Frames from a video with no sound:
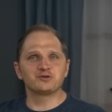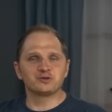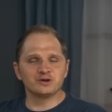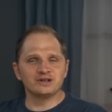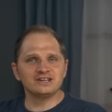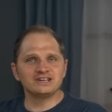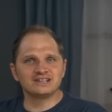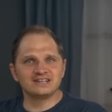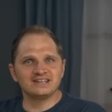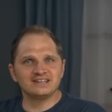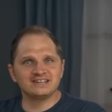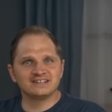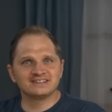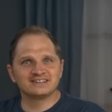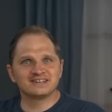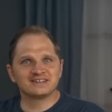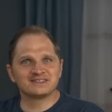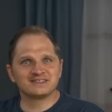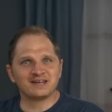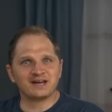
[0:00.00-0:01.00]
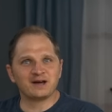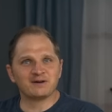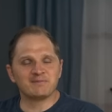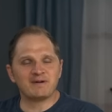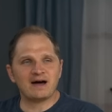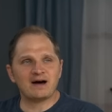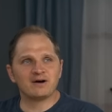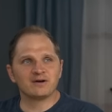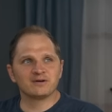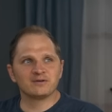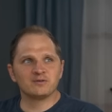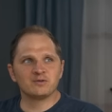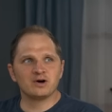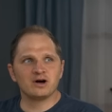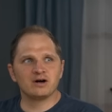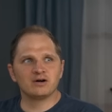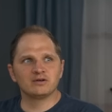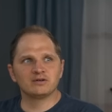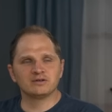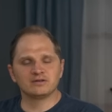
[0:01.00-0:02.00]
freaky to think about,
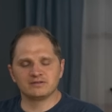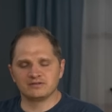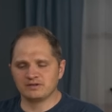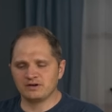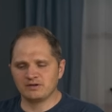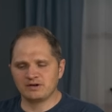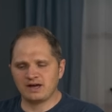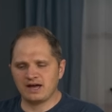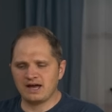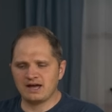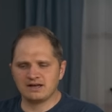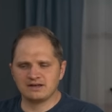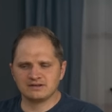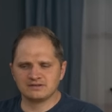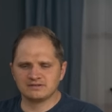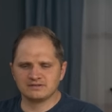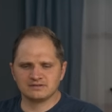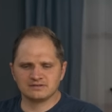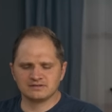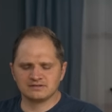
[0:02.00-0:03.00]
well, okay,